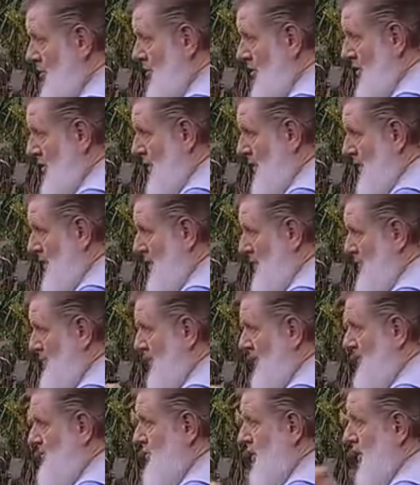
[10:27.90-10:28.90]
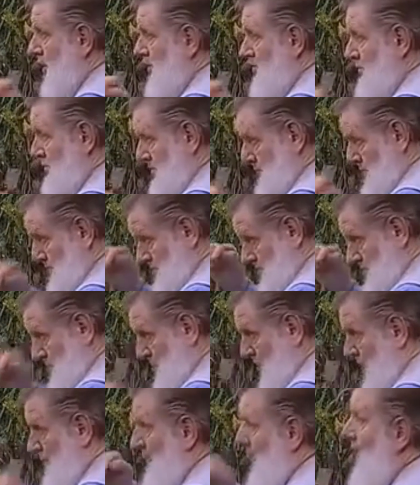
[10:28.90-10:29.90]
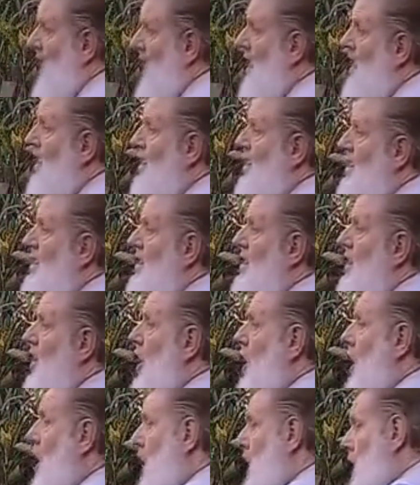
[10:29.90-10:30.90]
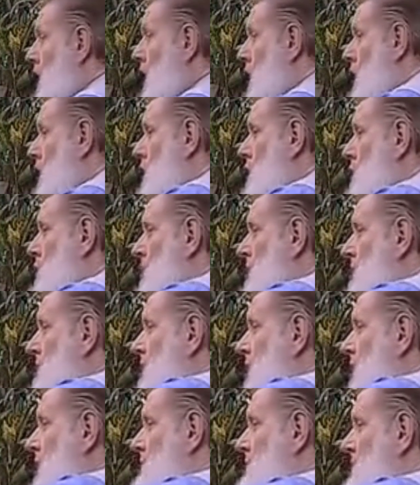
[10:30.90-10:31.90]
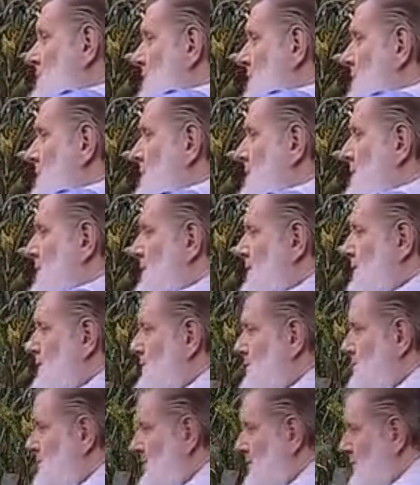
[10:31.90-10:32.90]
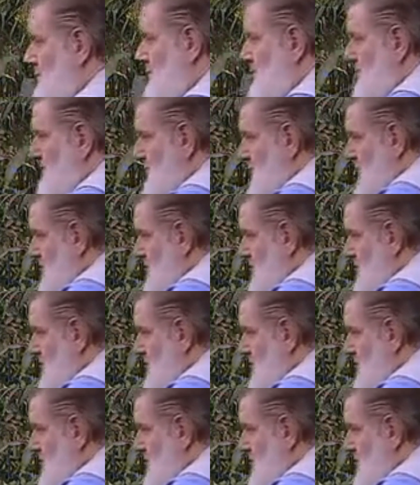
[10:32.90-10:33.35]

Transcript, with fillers: were in a place called Saba, all the way up there to